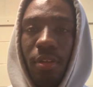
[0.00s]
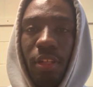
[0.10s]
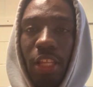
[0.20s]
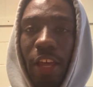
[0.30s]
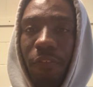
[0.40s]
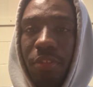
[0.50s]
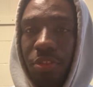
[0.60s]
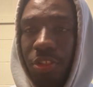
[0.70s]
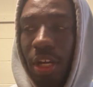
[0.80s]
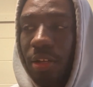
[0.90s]
Life is a
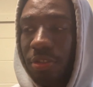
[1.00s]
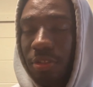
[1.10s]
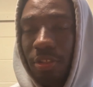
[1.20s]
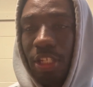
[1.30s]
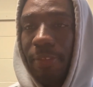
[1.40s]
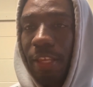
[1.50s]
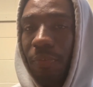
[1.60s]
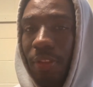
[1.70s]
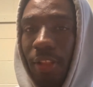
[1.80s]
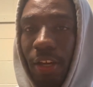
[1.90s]
challenge. It's the same thing
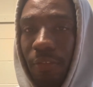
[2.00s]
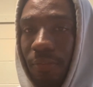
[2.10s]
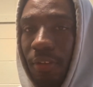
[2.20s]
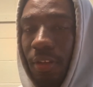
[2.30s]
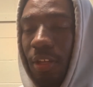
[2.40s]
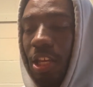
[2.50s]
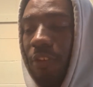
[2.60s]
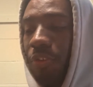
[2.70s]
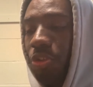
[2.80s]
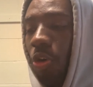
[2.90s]
with life.
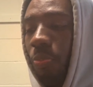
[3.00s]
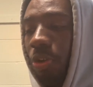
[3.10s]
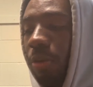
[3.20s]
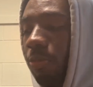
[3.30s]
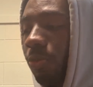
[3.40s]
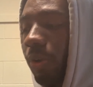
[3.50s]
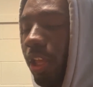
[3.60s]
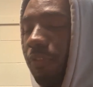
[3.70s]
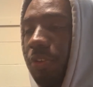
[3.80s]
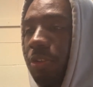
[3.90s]
If you don't put on more
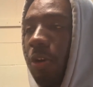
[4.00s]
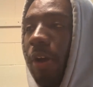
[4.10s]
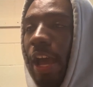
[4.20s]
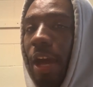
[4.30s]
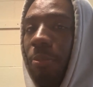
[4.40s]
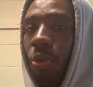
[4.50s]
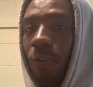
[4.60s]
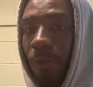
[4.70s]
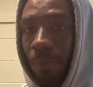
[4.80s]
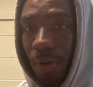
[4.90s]
weight, if you don't add more
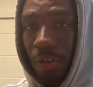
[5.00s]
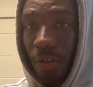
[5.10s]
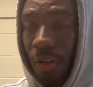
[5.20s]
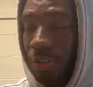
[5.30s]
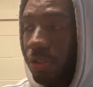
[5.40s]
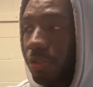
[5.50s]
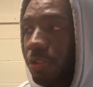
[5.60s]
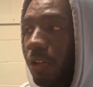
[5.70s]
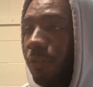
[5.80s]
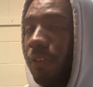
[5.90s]
of a burden onto
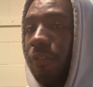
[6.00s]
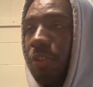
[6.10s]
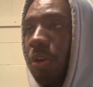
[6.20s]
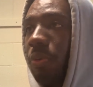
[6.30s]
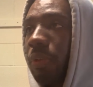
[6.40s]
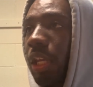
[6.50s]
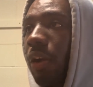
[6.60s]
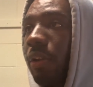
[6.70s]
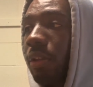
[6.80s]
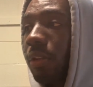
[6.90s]
yourself, if you don't
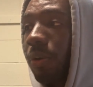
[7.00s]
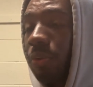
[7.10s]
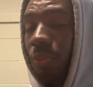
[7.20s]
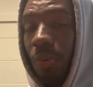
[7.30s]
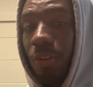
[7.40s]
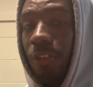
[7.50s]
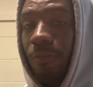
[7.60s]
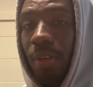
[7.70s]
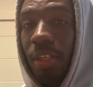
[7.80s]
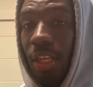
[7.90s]
carry a load worthy of
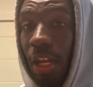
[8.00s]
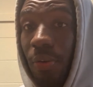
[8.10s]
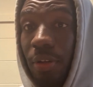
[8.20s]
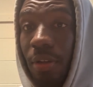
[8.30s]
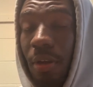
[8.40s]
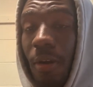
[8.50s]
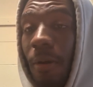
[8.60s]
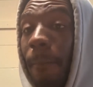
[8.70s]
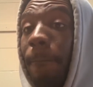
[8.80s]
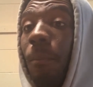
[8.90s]
being carried,
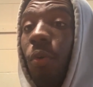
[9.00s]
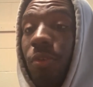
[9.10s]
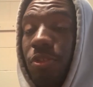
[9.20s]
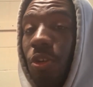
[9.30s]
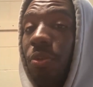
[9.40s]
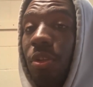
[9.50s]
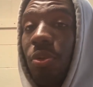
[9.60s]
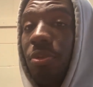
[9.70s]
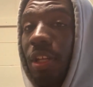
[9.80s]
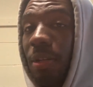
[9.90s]
more so than
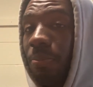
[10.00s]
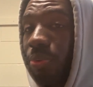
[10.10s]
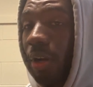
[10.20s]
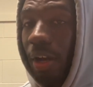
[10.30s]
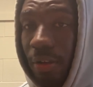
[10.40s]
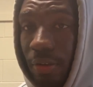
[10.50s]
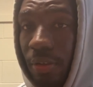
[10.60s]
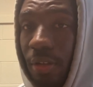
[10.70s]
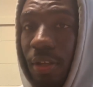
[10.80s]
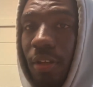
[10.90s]
you did prior,
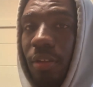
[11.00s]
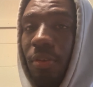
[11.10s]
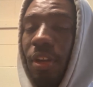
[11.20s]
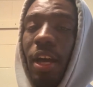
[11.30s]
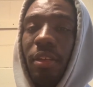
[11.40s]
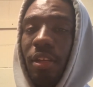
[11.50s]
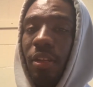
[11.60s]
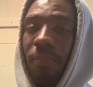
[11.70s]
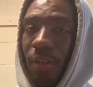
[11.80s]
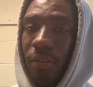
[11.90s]
you're not
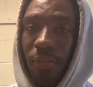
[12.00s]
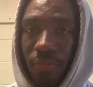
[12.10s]
getting better.